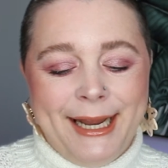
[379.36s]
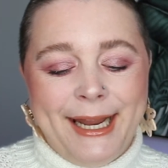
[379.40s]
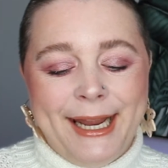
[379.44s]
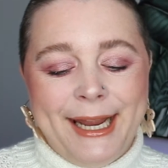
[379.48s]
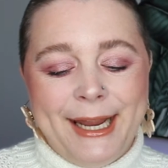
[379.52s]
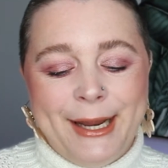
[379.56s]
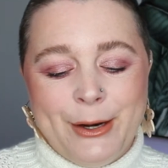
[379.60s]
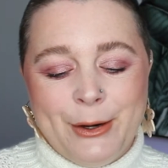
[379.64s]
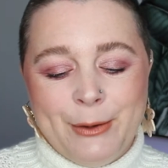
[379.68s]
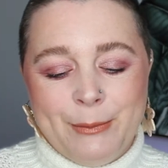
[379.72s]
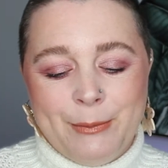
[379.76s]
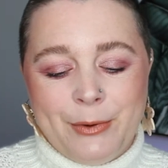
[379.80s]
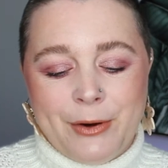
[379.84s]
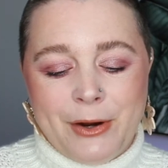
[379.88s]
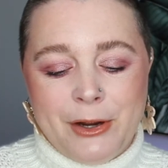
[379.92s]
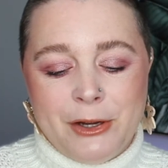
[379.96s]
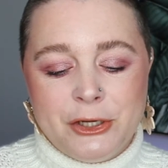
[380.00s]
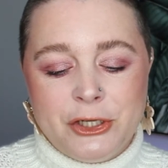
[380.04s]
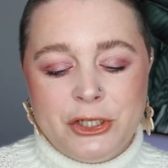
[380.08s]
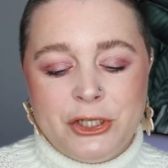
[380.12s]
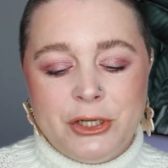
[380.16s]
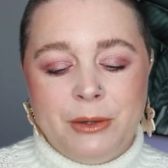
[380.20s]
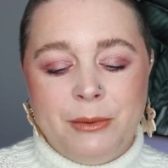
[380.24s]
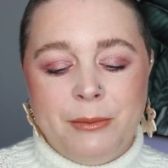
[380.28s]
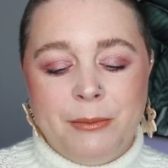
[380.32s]

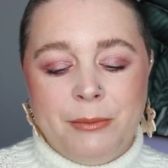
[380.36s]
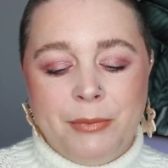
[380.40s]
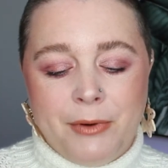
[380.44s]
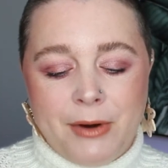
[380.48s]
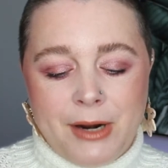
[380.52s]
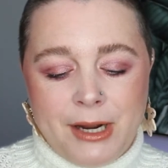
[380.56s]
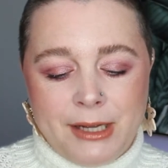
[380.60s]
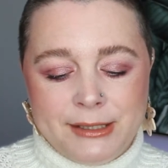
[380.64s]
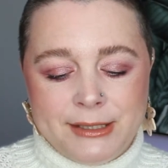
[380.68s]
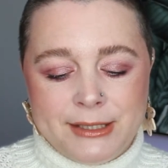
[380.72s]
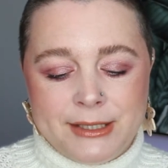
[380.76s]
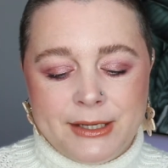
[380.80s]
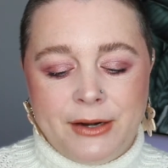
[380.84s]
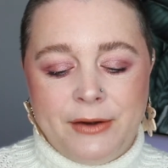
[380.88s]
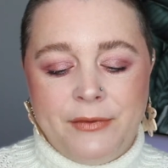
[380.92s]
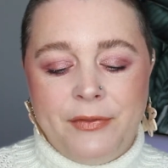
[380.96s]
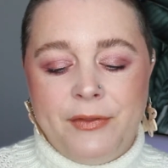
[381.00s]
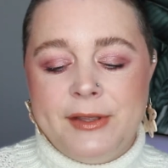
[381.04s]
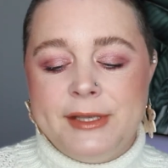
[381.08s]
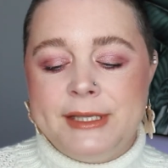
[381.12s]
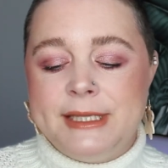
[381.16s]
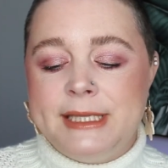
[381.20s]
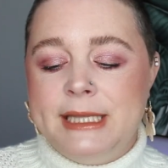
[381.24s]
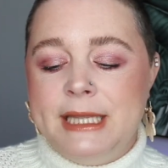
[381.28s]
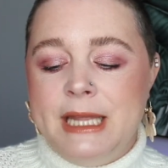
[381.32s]
Airbrush Bronzer. And
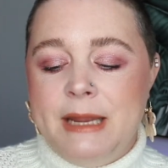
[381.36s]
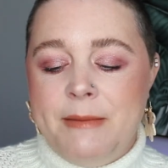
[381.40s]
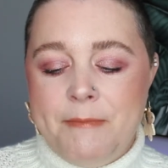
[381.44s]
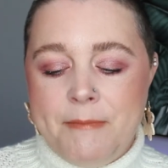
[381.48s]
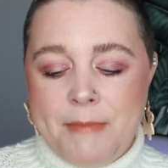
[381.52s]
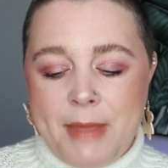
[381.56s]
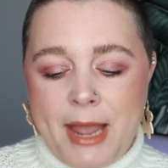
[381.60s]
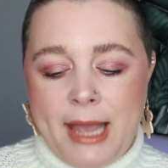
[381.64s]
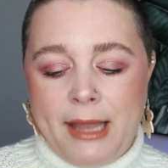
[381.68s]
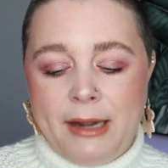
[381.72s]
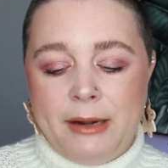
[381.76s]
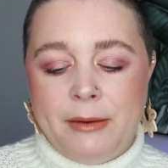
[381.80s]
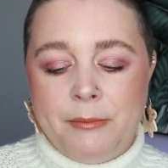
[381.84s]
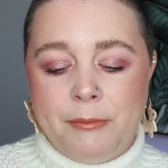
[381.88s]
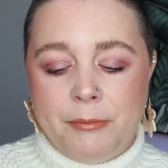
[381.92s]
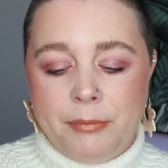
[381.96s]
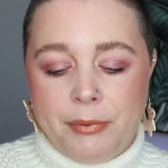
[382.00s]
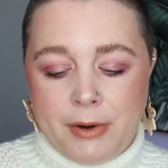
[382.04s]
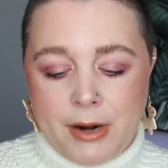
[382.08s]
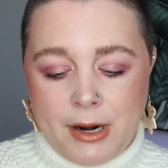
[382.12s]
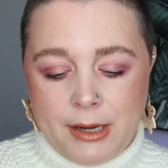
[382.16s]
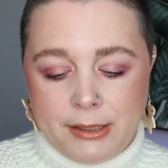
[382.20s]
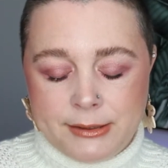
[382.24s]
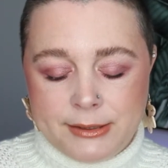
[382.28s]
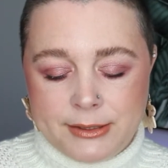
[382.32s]
this is the matte
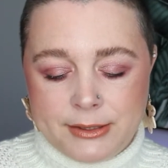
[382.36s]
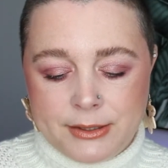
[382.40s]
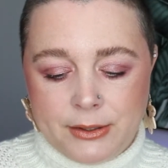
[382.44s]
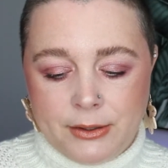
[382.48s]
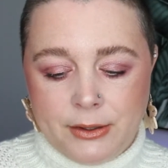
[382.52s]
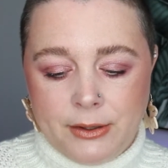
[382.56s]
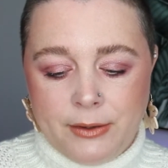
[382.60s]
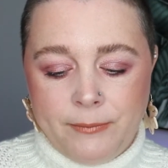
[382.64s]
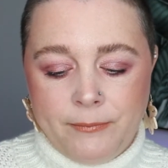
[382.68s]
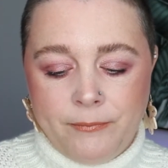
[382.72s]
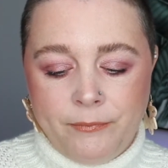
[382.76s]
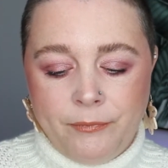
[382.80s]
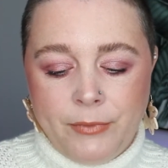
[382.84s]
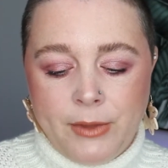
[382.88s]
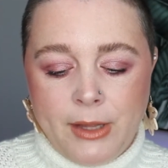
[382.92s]
bronzer